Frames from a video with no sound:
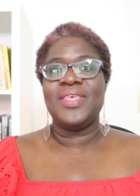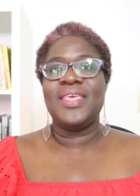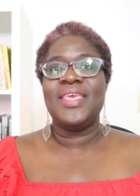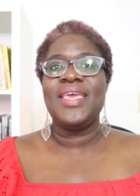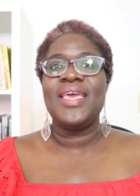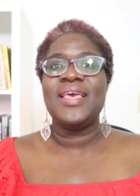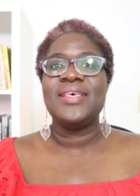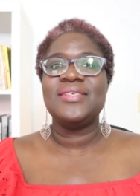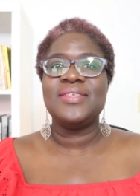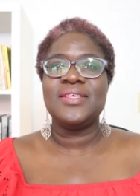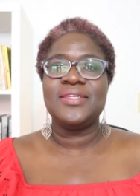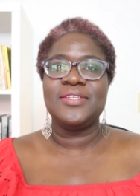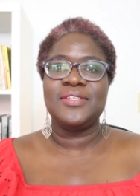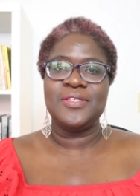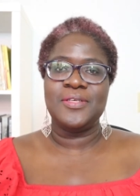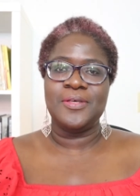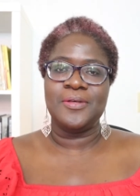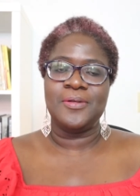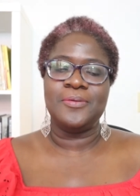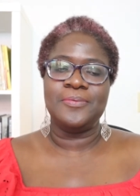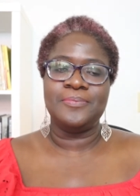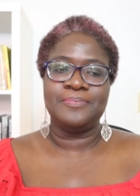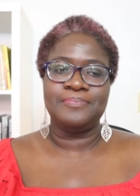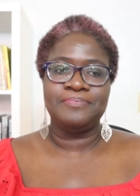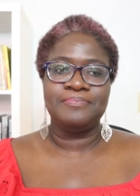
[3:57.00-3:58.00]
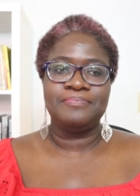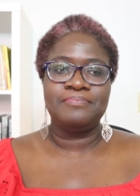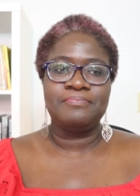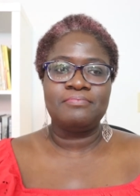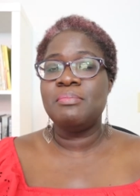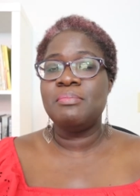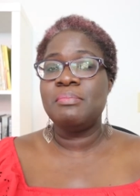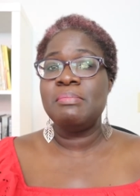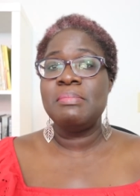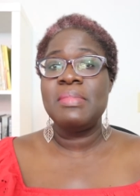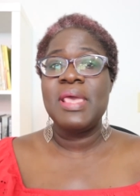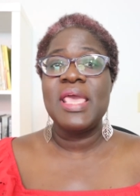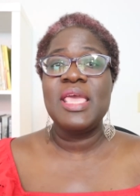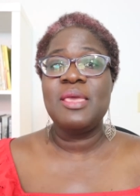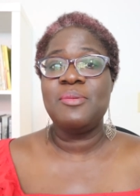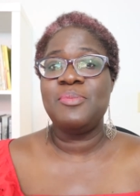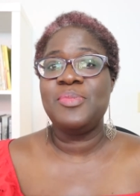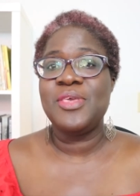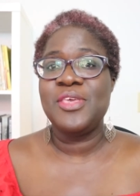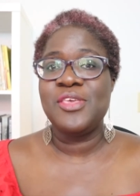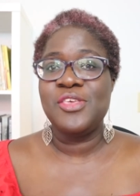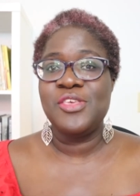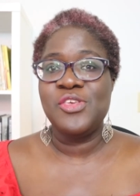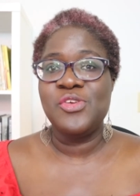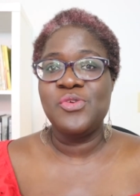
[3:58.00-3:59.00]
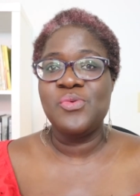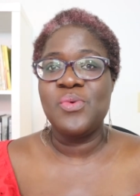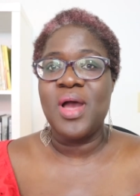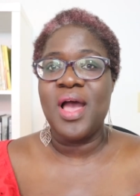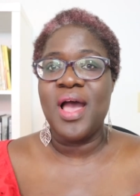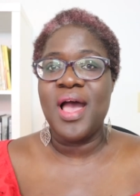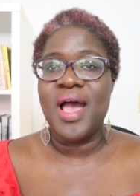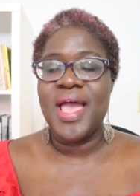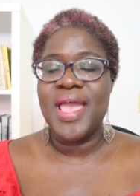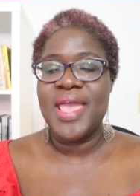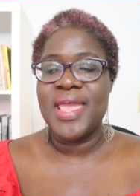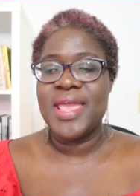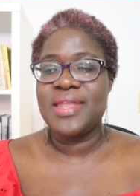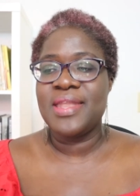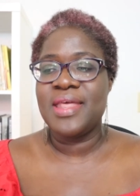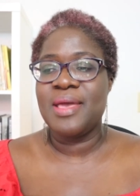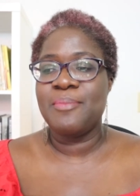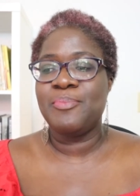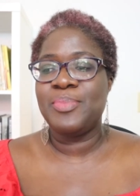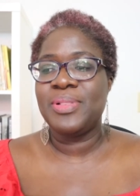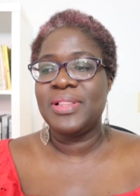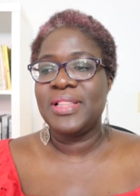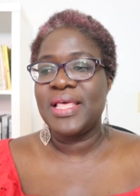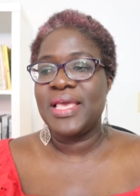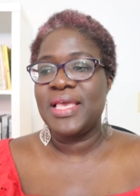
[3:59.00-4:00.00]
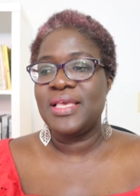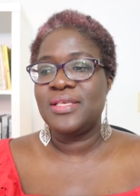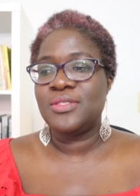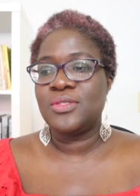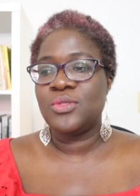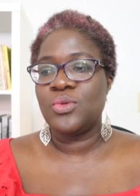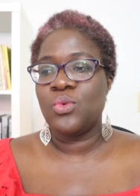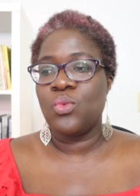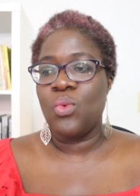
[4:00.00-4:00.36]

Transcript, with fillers: here's the deal. Maybe you are in a place